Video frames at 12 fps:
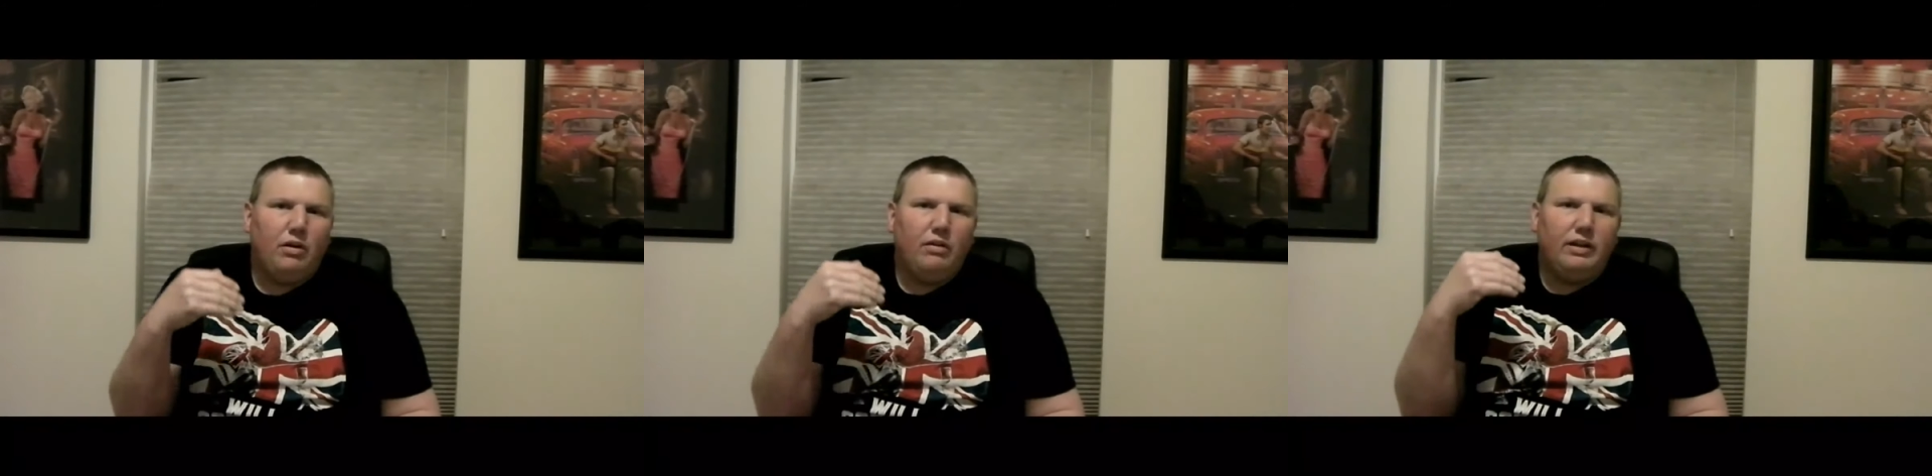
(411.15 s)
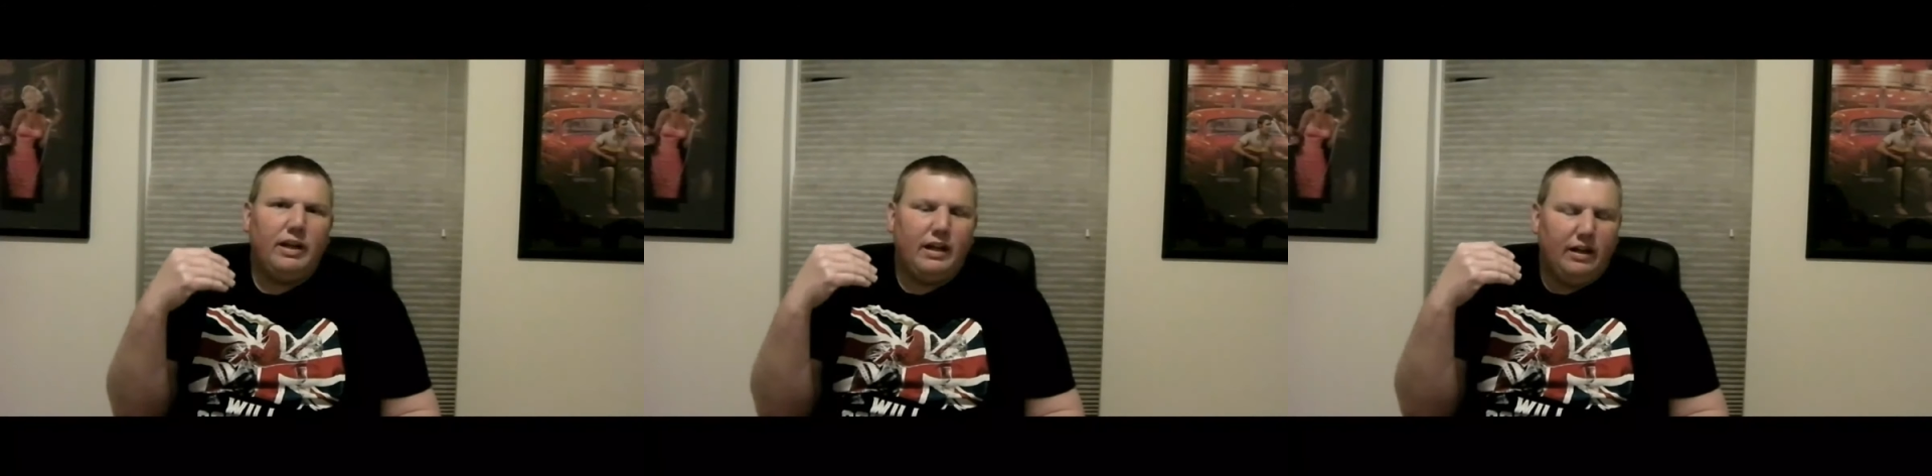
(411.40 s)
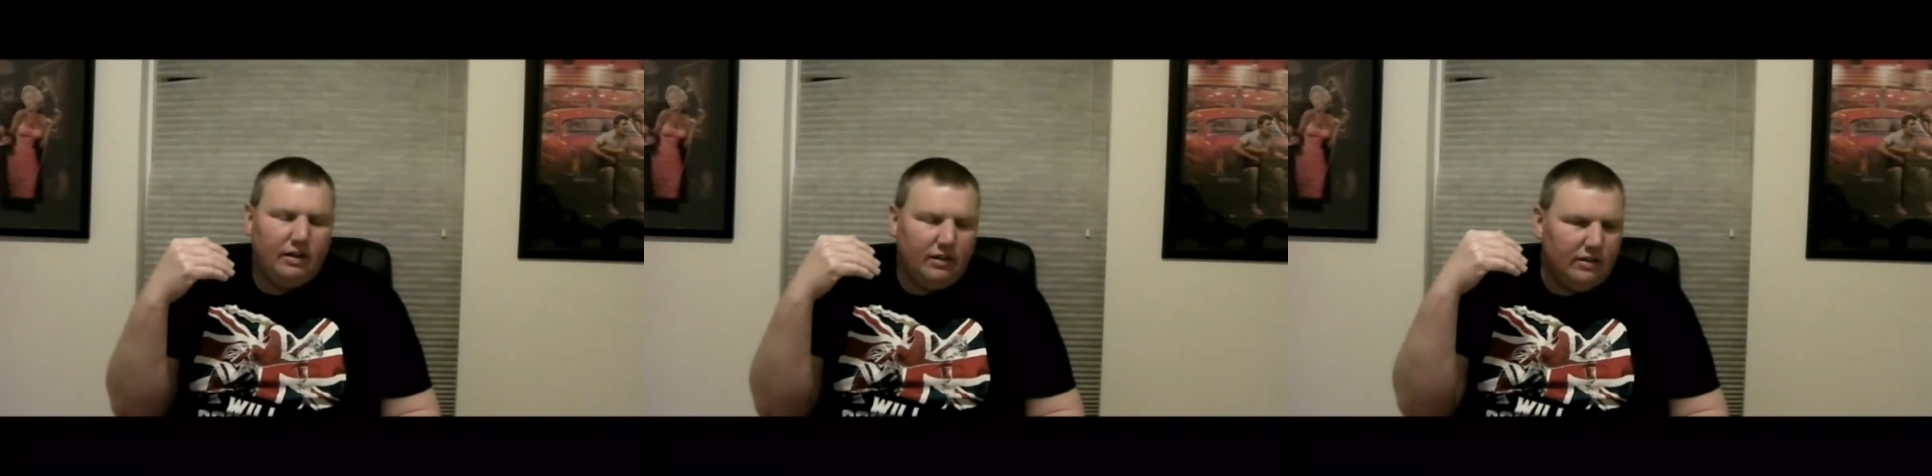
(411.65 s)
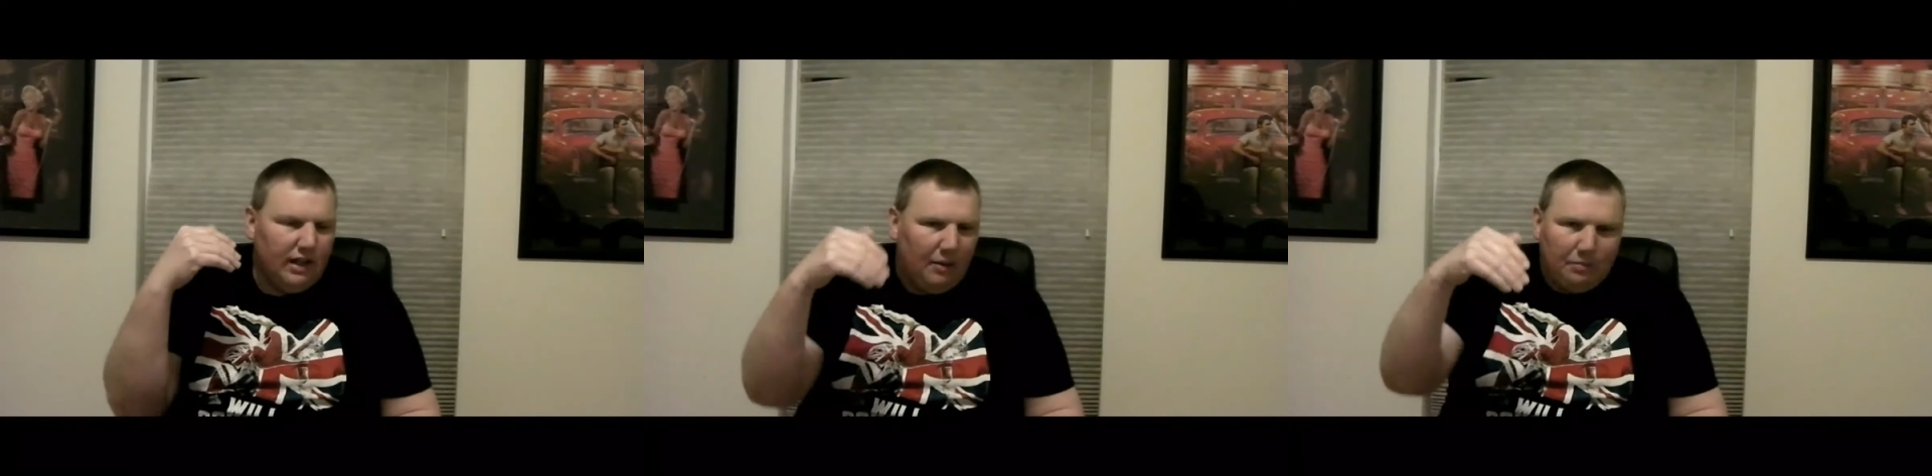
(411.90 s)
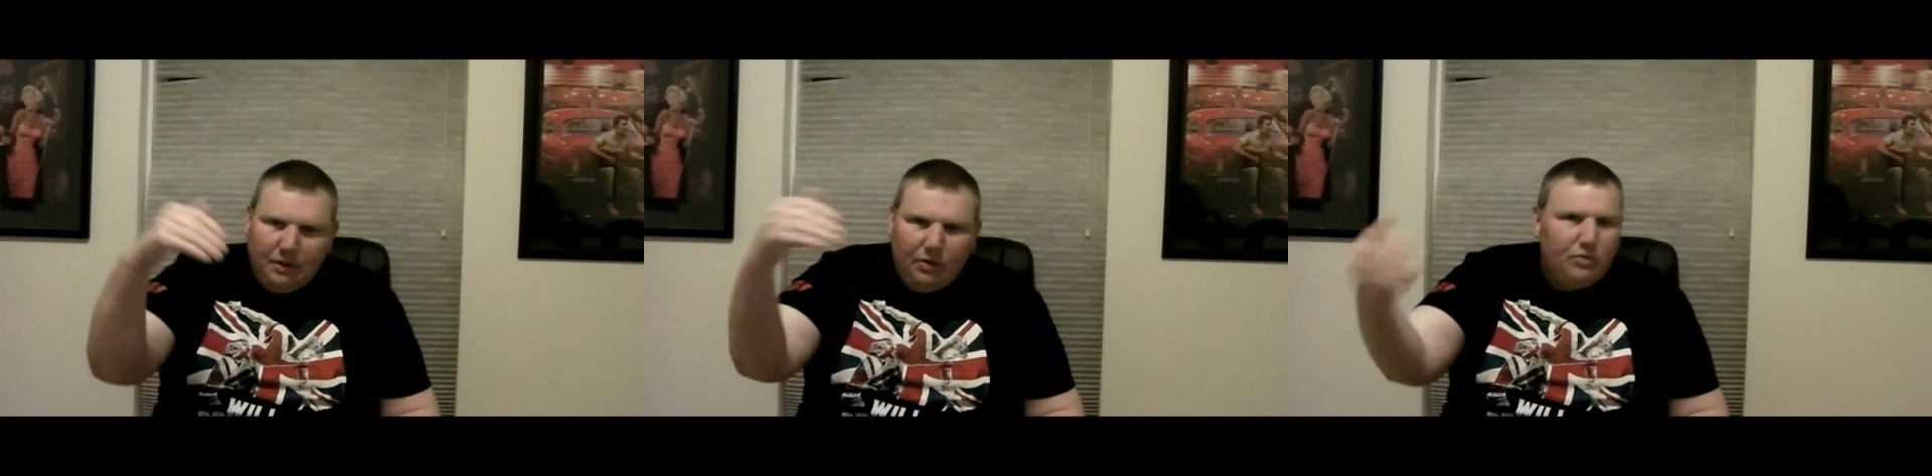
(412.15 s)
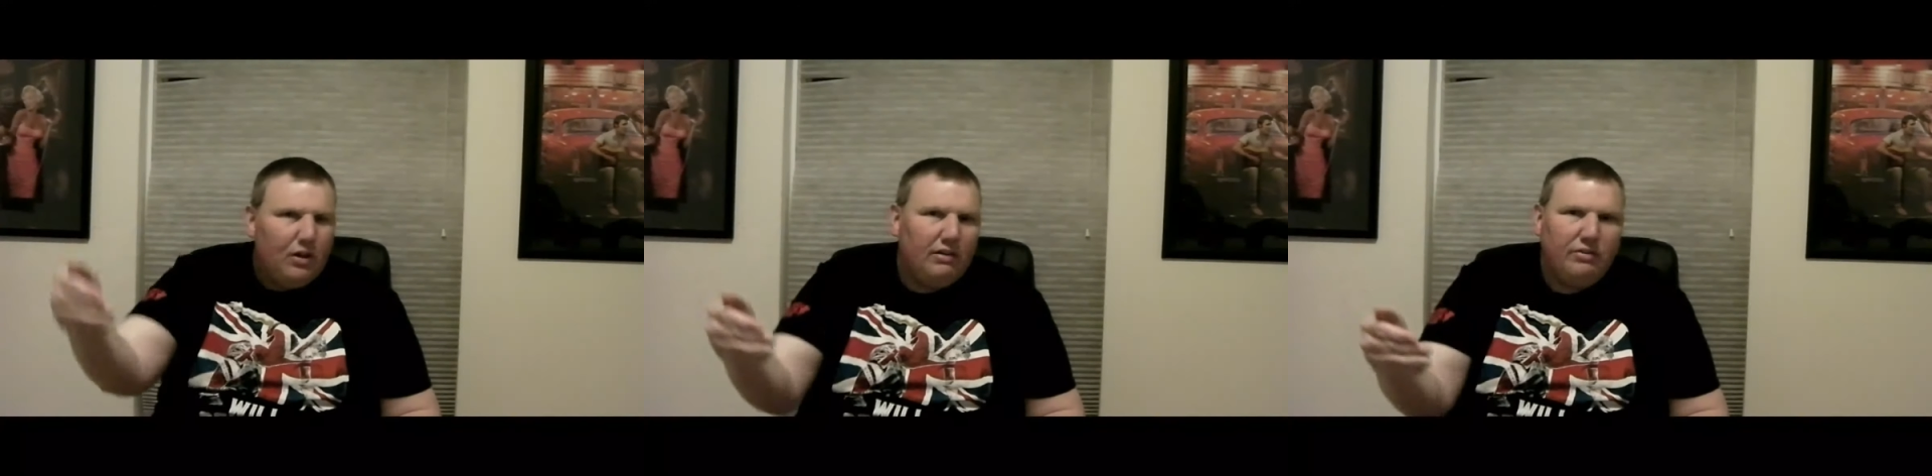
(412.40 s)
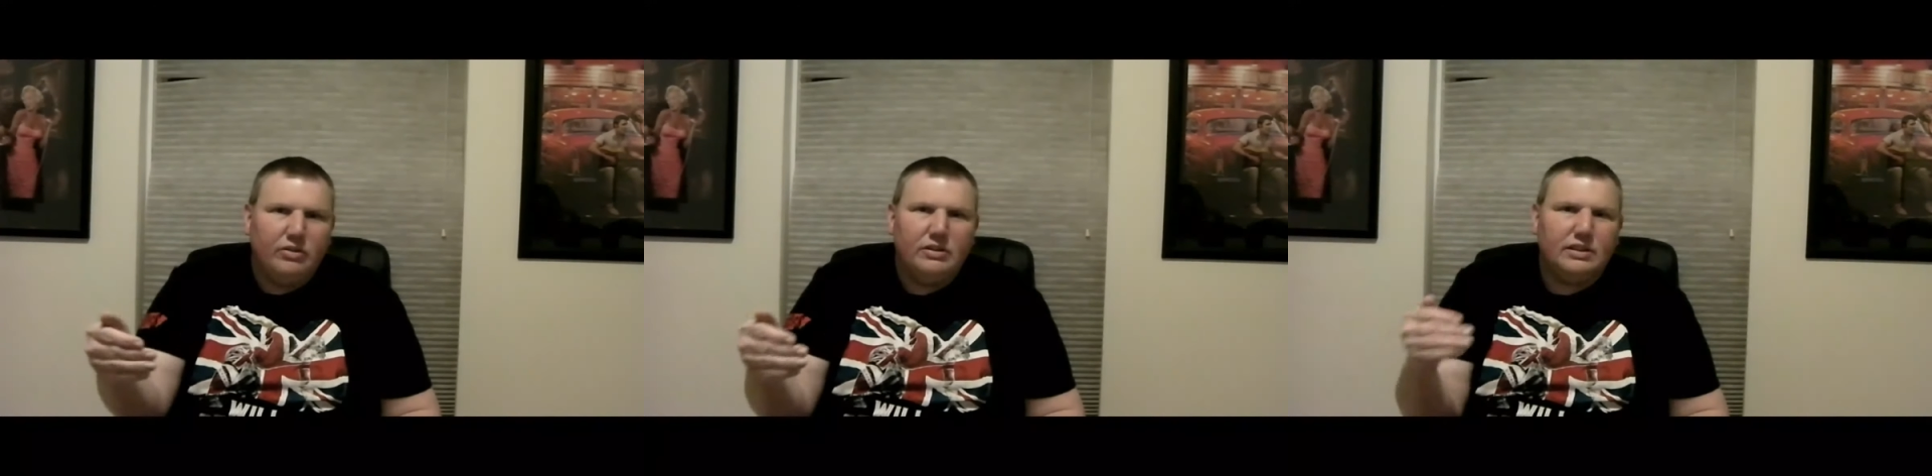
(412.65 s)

of the top tier drivers.